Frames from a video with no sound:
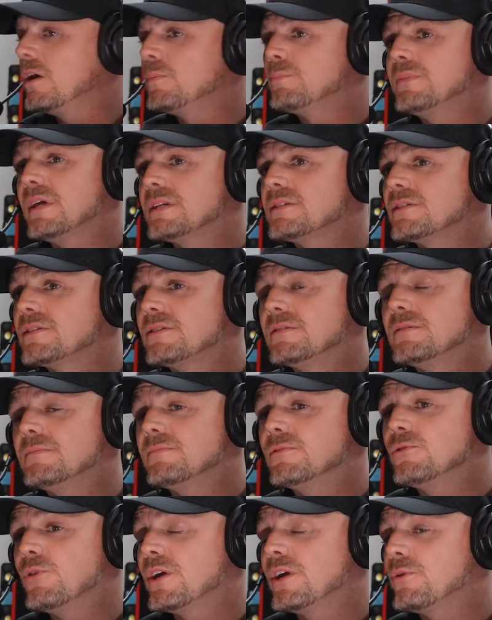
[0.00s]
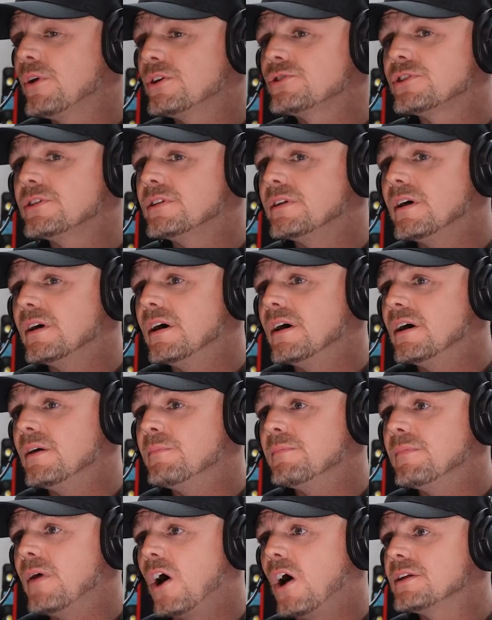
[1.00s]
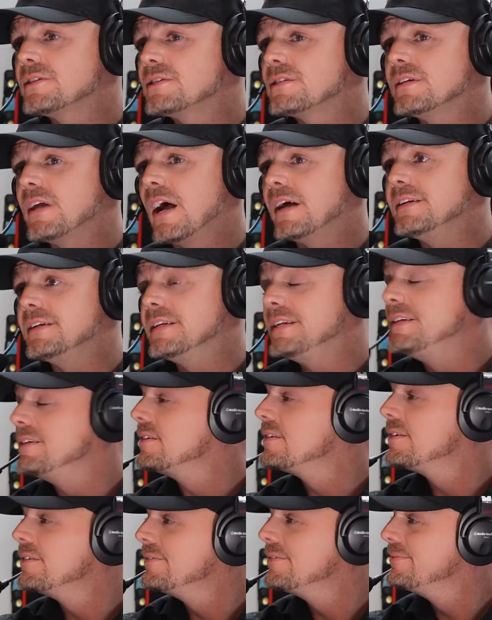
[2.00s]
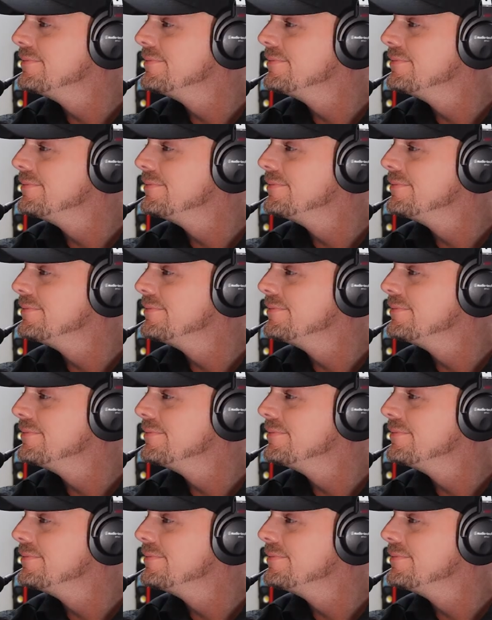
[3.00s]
That's a great question. Honestly, I didn't.